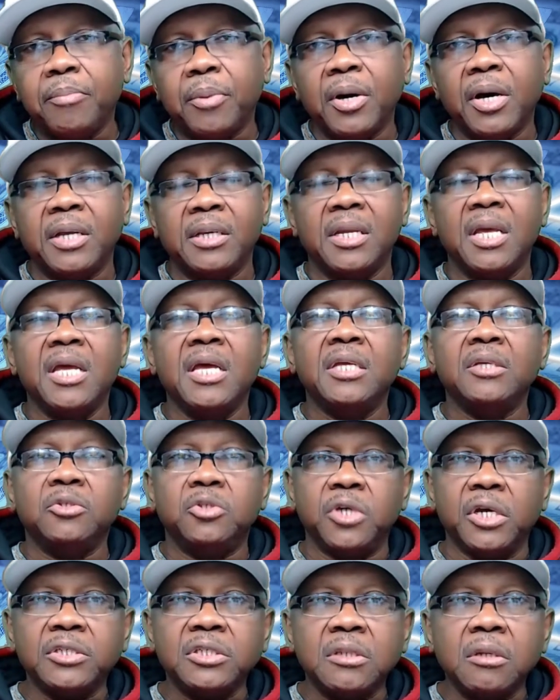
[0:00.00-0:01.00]
but
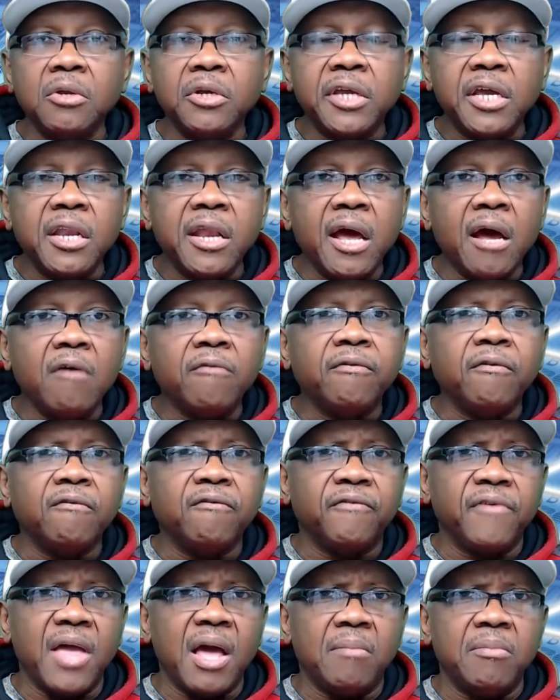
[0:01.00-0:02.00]
just looking out for
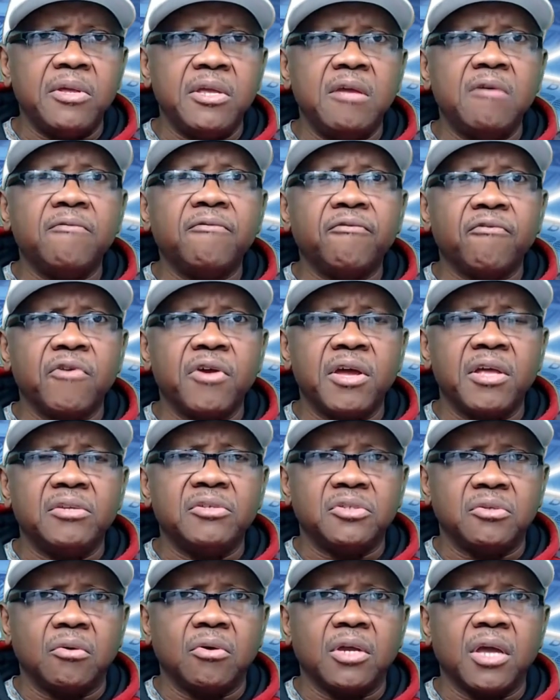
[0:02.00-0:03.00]
family and
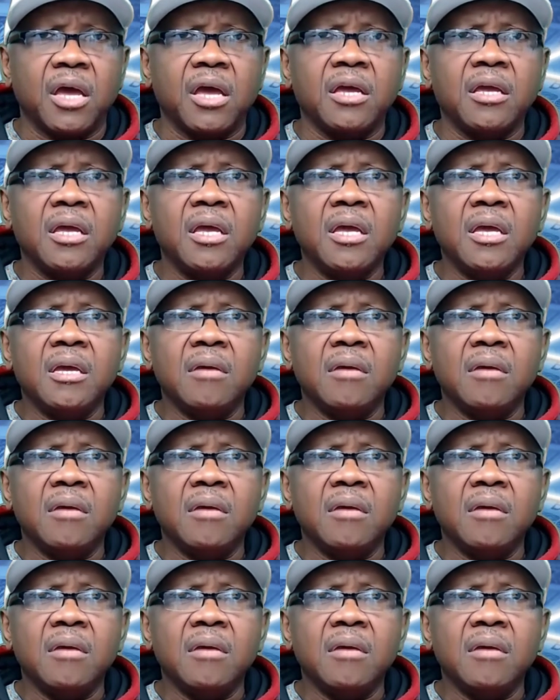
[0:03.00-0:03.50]
friends. Okay?